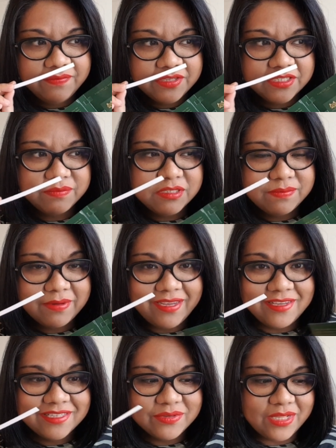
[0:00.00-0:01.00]
Some
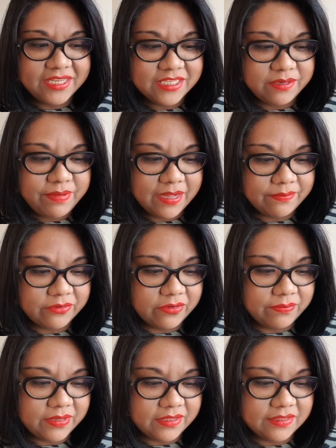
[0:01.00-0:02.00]
spice. Well, I said
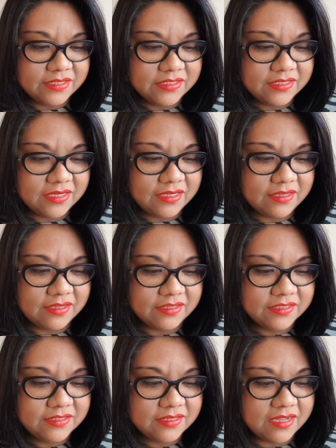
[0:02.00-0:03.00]
pepper, but this
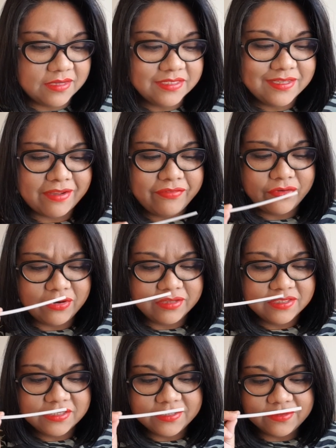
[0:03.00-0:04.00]
says
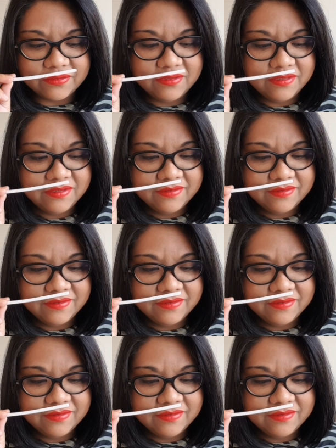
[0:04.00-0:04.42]
saffron, so